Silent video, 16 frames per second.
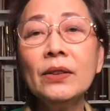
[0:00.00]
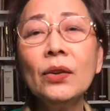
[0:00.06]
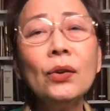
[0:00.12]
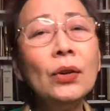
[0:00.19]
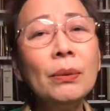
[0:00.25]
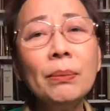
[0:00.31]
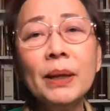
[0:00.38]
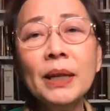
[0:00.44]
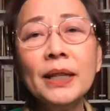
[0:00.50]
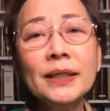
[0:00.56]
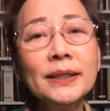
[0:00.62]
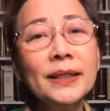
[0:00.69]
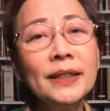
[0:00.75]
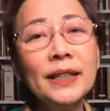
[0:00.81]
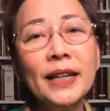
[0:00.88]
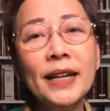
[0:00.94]
30 minutes
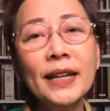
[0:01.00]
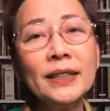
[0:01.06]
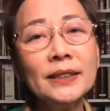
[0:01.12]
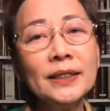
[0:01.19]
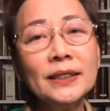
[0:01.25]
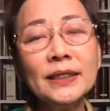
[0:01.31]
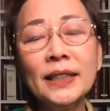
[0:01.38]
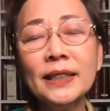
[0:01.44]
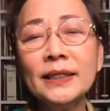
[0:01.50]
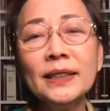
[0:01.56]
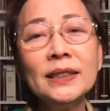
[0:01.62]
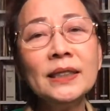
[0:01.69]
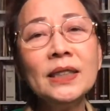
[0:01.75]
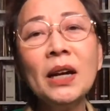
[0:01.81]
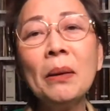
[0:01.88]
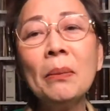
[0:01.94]
a day exercise
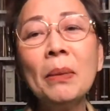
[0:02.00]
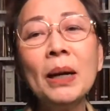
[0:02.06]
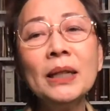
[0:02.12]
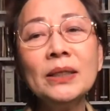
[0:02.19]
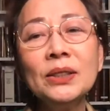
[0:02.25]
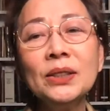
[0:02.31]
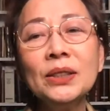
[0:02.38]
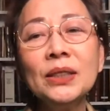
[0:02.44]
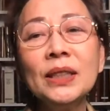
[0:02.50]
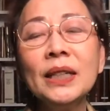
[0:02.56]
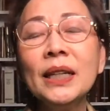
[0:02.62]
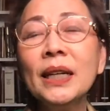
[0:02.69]
is not much,